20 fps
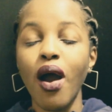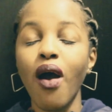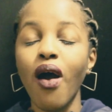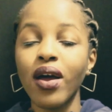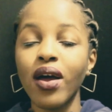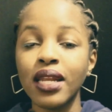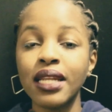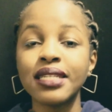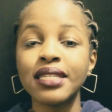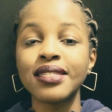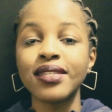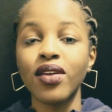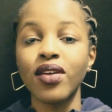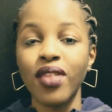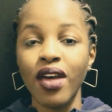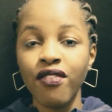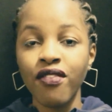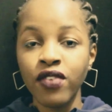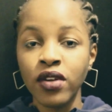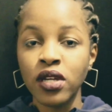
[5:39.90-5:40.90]
on South
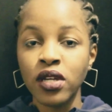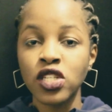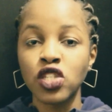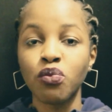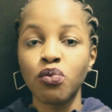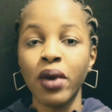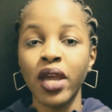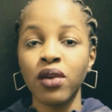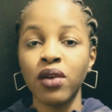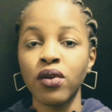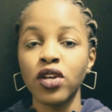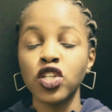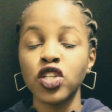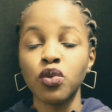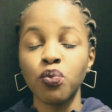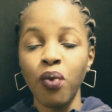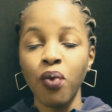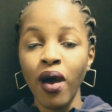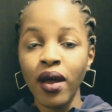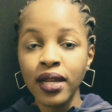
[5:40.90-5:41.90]
Africa's
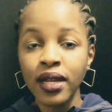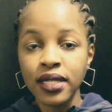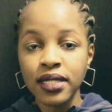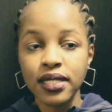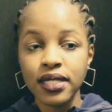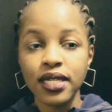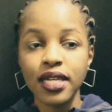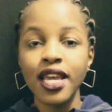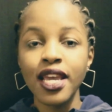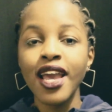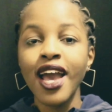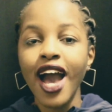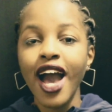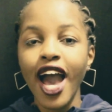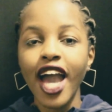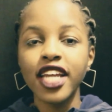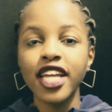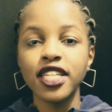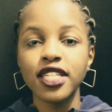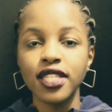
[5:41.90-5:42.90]
migration policy,
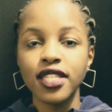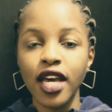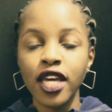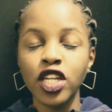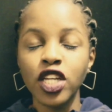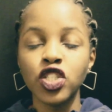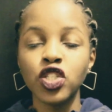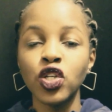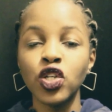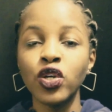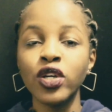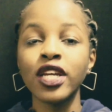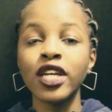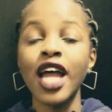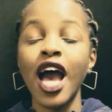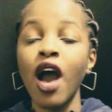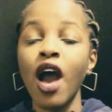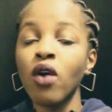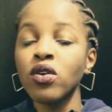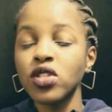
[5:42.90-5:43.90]
I decided to look at
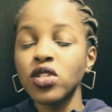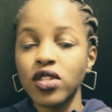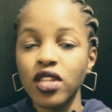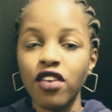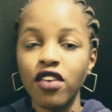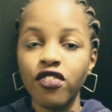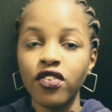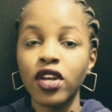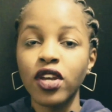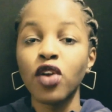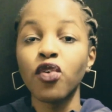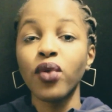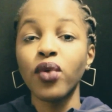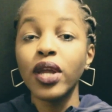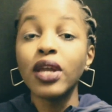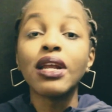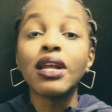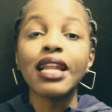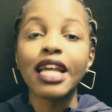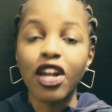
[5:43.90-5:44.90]
how South Africa
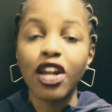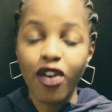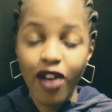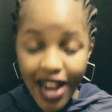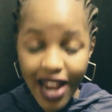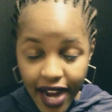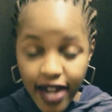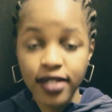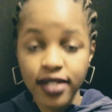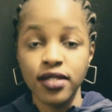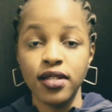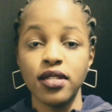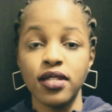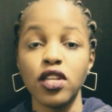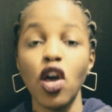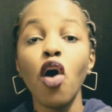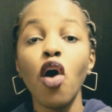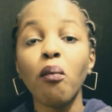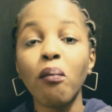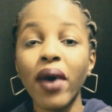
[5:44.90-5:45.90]
regularizes
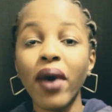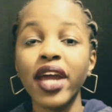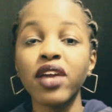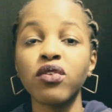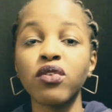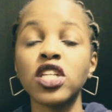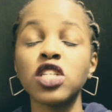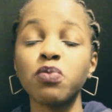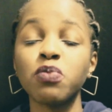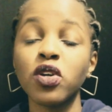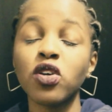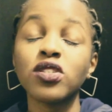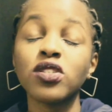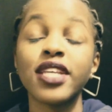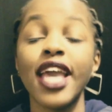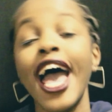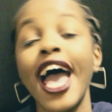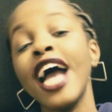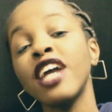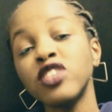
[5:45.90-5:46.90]
migrants, because
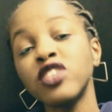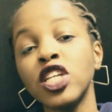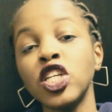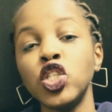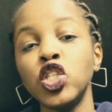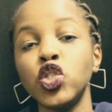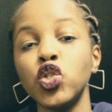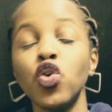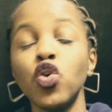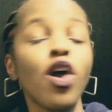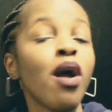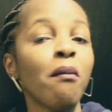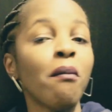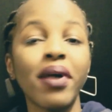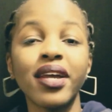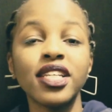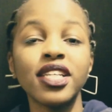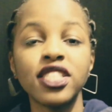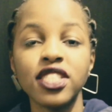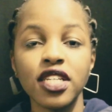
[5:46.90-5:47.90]
they actually do,
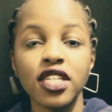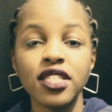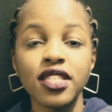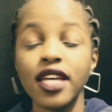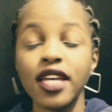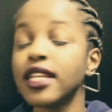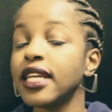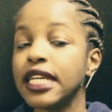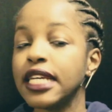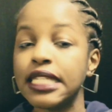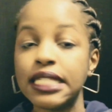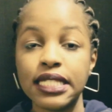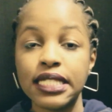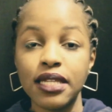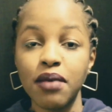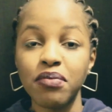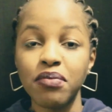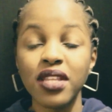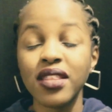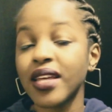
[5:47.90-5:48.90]
but it's just that it is
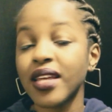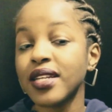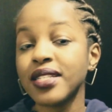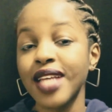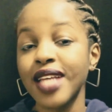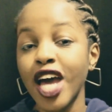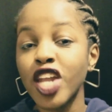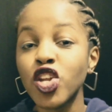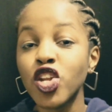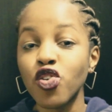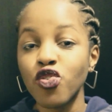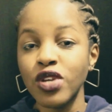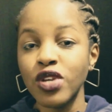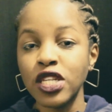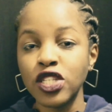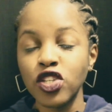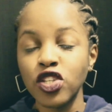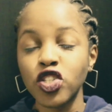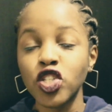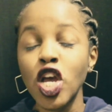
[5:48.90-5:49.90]
something that is under
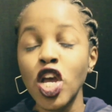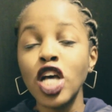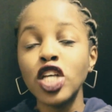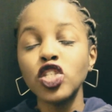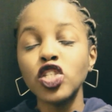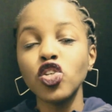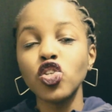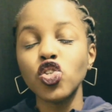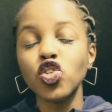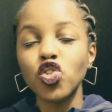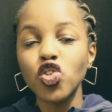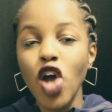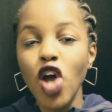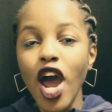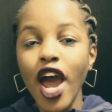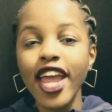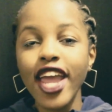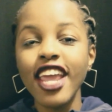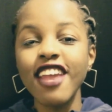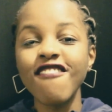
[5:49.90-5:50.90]
research. So
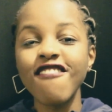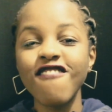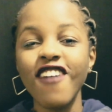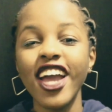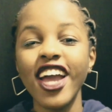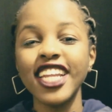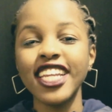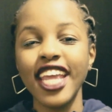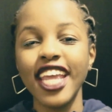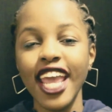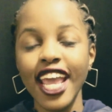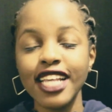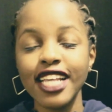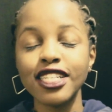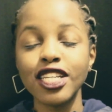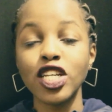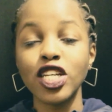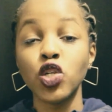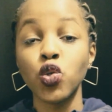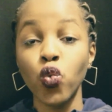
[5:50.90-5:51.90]
try and find
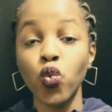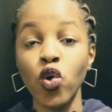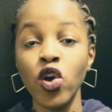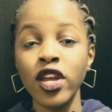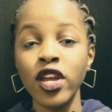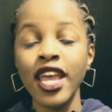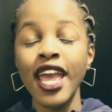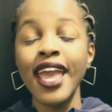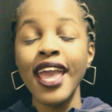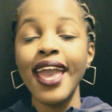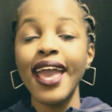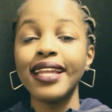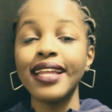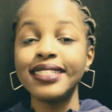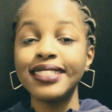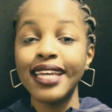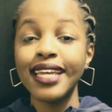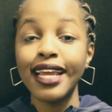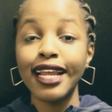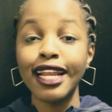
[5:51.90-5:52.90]
excellent work and
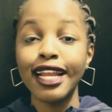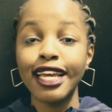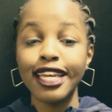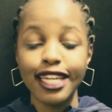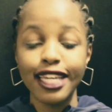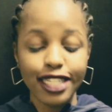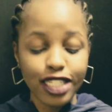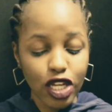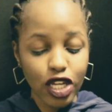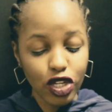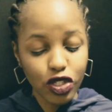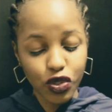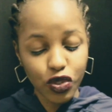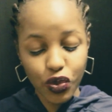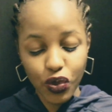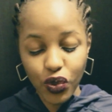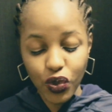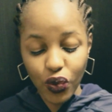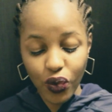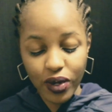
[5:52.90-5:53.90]
tailor it to
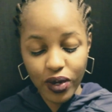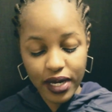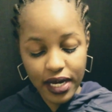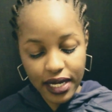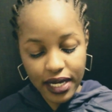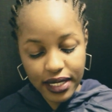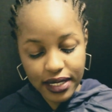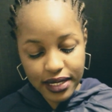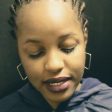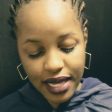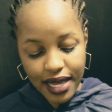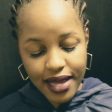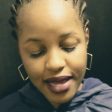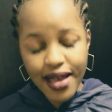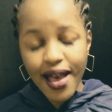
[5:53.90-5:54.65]
your needs.